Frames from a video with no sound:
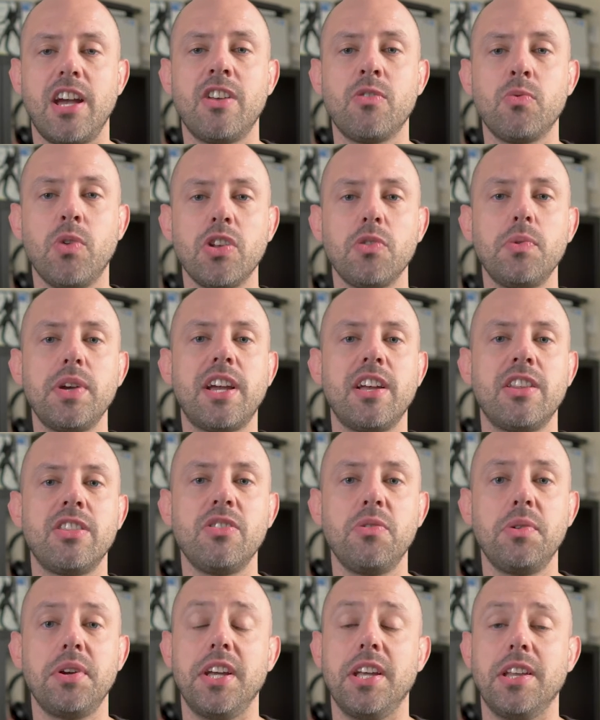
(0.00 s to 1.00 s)
and what we can
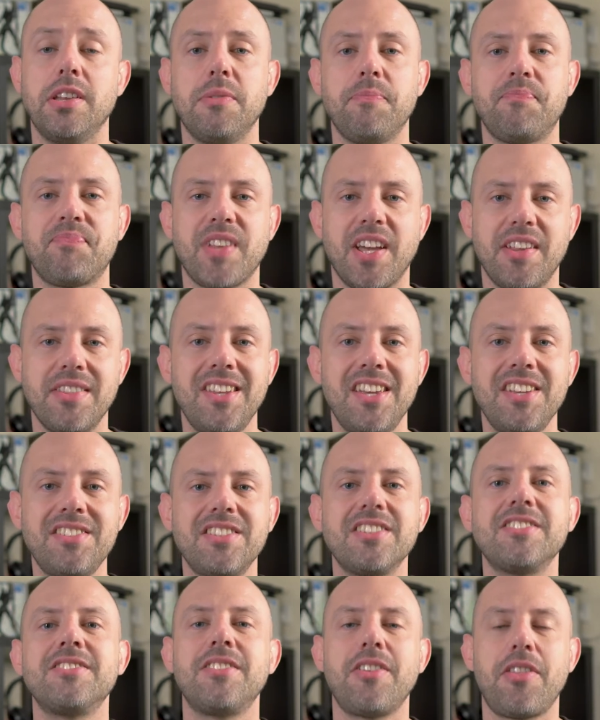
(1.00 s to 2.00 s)
do with it.
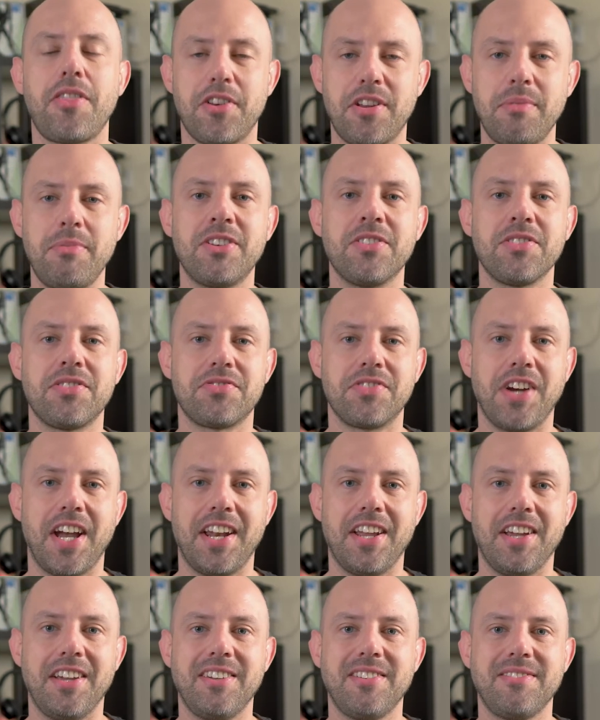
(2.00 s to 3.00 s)
This is three Minutes
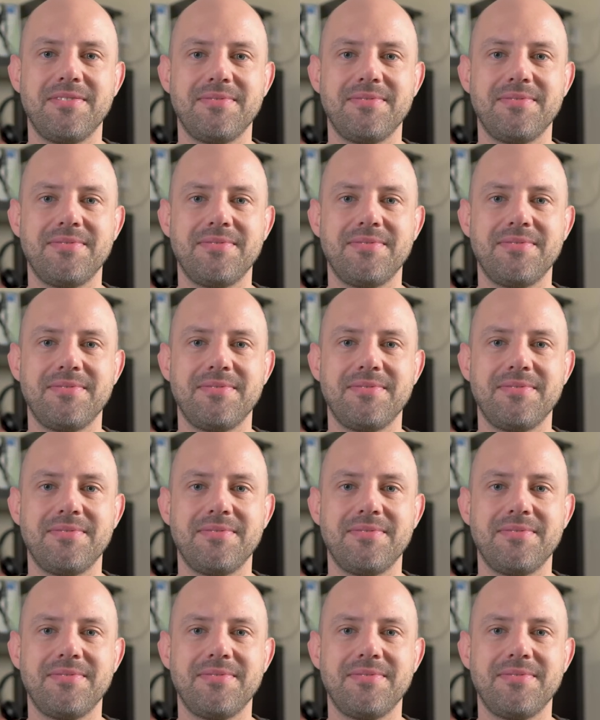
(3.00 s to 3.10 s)
Friday.